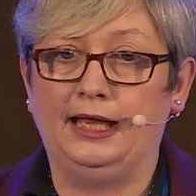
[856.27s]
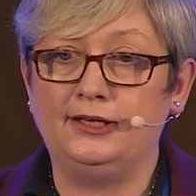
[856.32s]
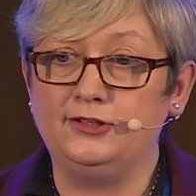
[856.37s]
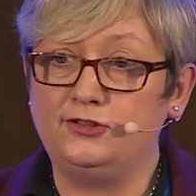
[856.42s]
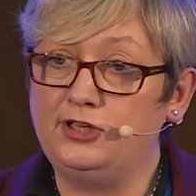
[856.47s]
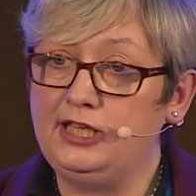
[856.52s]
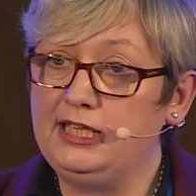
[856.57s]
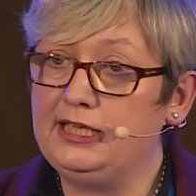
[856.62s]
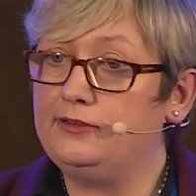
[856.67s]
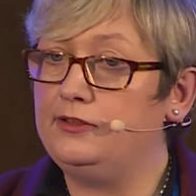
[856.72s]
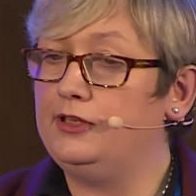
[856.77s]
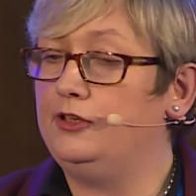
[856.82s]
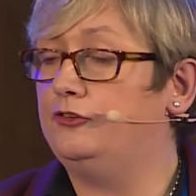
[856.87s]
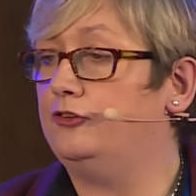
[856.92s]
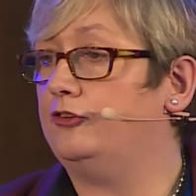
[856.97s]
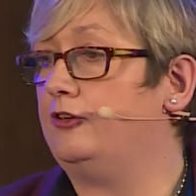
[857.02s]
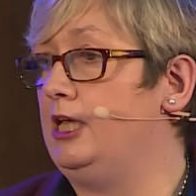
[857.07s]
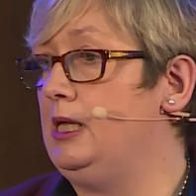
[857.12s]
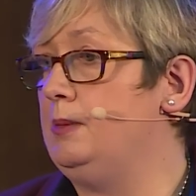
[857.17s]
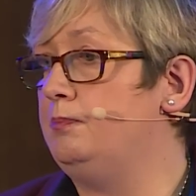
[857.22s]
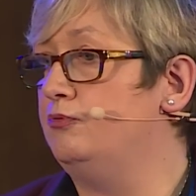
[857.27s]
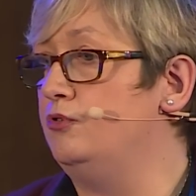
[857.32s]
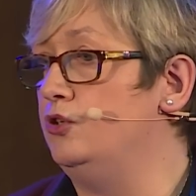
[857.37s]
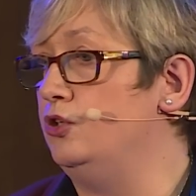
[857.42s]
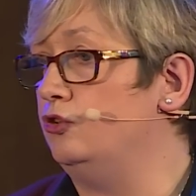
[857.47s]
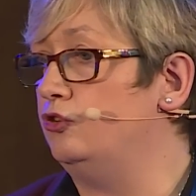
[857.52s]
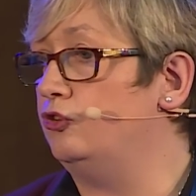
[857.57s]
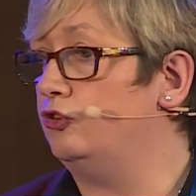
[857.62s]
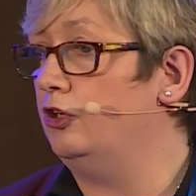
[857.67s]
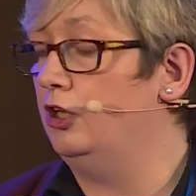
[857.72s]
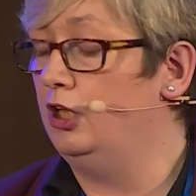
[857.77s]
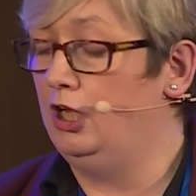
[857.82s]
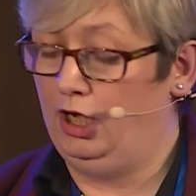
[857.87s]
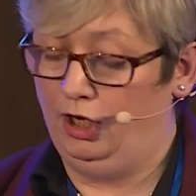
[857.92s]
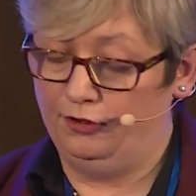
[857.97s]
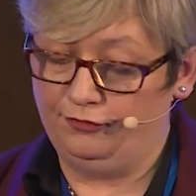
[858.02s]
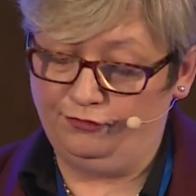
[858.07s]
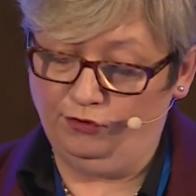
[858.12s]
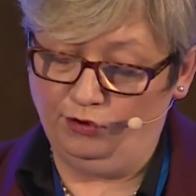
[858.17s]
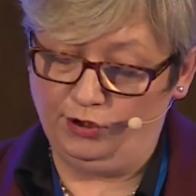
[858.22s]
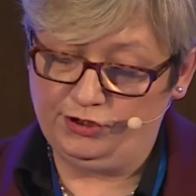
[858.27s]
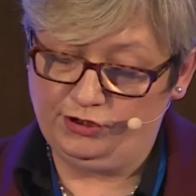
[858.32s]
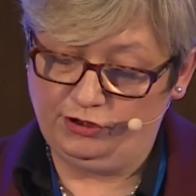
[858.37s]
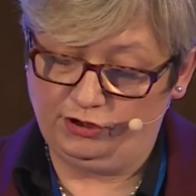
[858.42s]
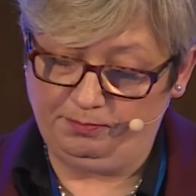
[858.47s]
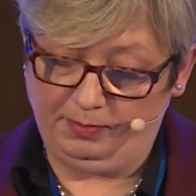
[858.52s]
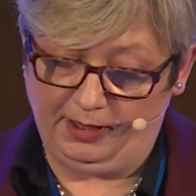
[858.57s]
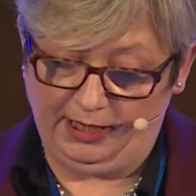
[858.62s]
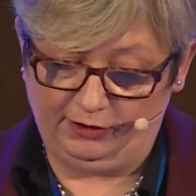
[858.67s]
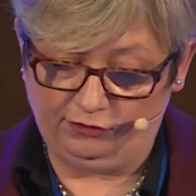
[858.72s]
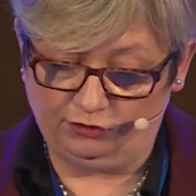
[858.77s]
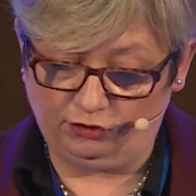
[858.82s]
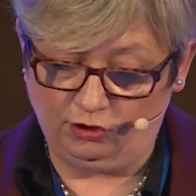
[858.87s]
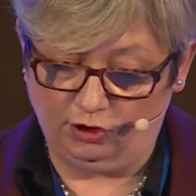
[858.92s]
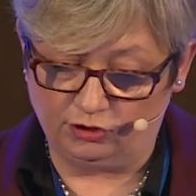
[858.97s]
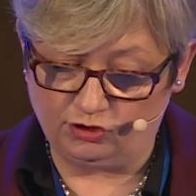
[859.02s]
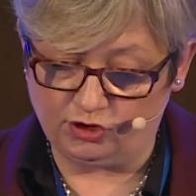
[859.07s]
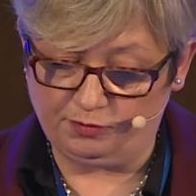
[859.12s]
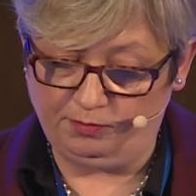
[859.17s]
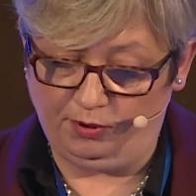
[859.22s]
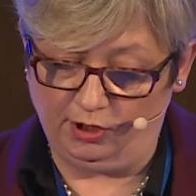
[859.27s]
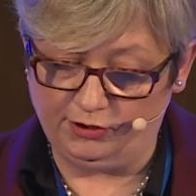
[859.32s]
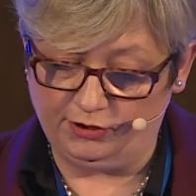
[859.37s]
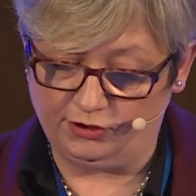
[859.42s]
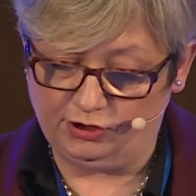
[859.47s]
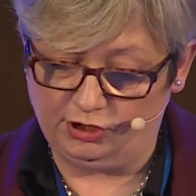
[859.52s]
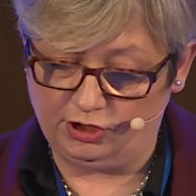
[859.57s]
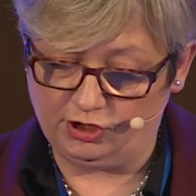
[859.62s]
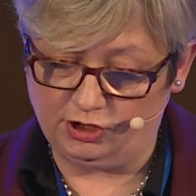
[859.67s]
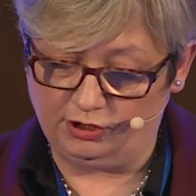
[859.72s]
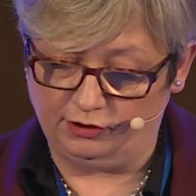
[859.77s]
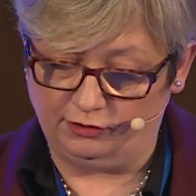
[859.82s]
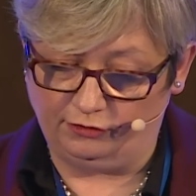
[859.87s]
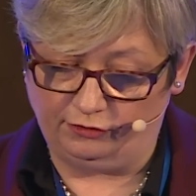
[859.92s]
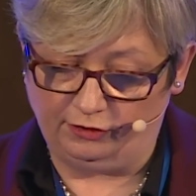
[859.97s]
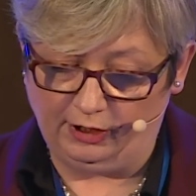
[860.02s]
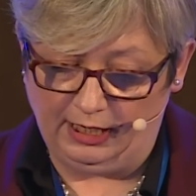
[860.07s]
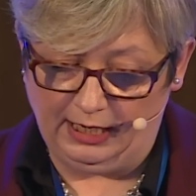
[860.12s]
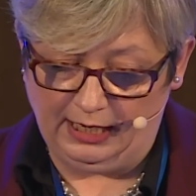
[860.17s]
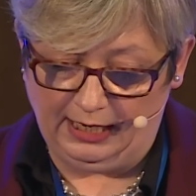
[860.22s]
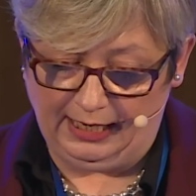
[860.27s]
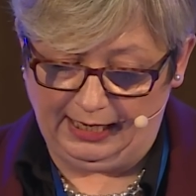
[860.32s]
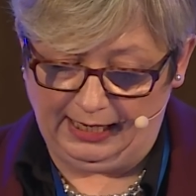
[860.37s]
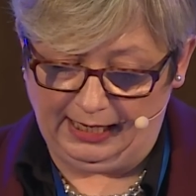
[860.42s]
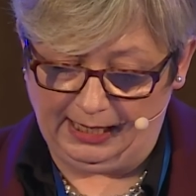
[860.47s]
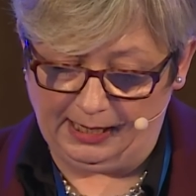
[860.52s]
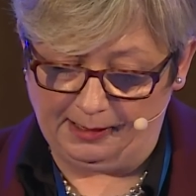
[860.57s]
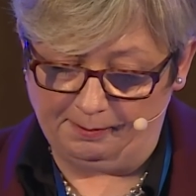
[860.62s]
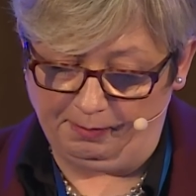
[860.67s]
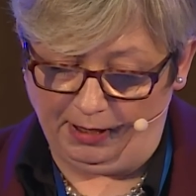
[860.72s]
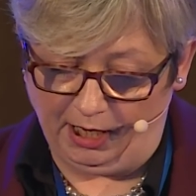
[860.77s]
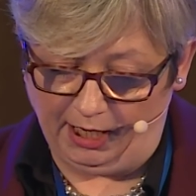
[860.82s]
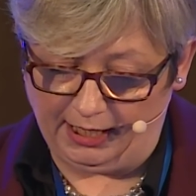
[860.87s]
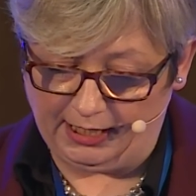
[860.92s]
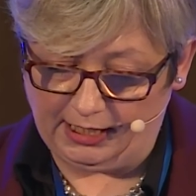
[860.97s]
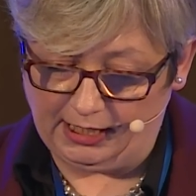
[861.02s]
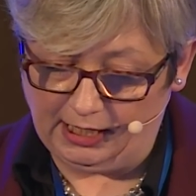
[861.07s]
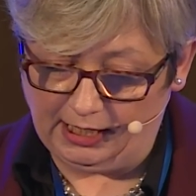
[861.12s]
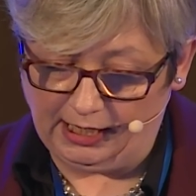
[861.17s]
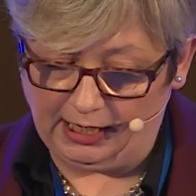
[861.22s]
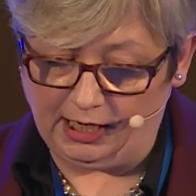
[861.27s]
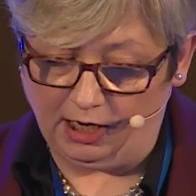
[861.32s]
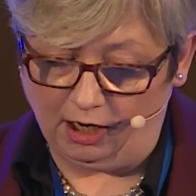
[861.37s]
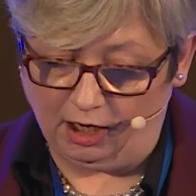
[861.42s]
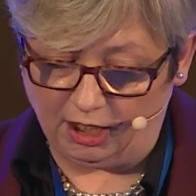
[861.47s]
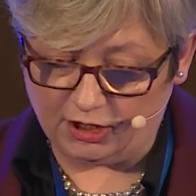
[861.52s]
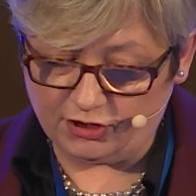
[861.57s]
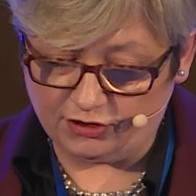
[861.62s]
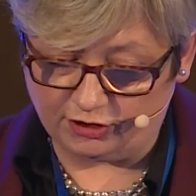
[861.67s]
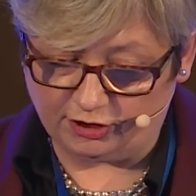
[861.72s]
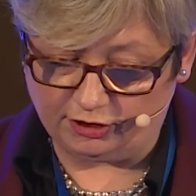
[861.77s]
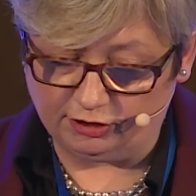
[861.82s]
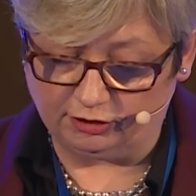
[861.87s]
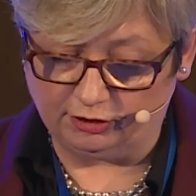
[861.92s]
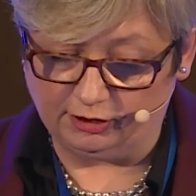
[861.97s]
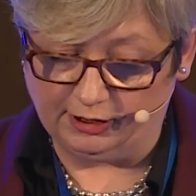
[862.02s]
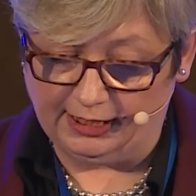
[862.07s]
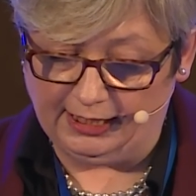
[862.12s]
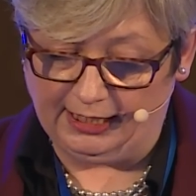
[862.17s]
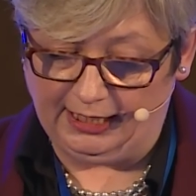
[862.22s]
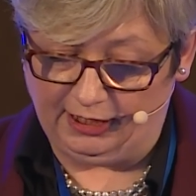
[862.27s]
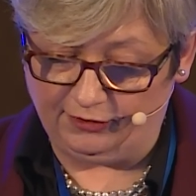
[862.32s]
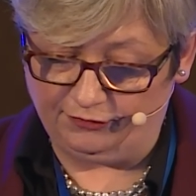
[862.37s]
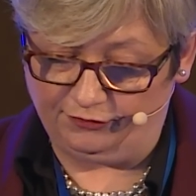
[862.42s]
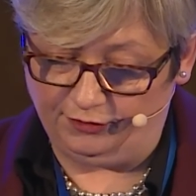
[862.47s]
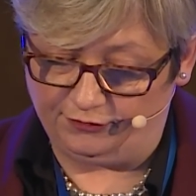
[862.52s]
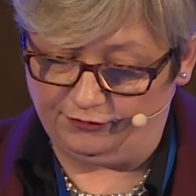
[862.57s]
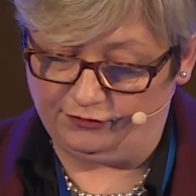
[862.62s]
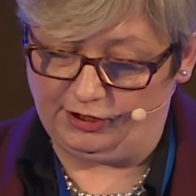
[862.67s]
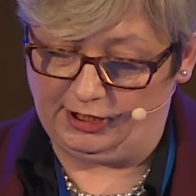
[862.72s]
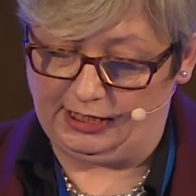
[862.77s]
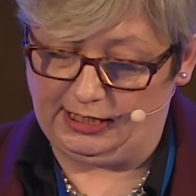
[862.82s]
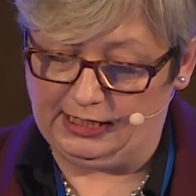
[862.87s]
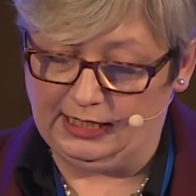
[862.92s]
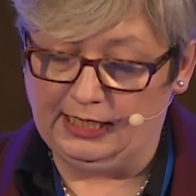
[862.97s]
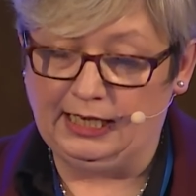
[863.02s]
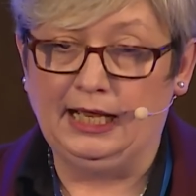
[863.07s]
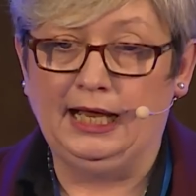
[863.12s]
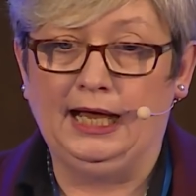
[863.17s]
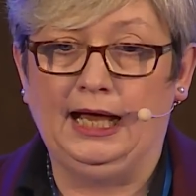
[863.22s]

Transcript: and take the escape route afforded by Scottish politicians by Article 50,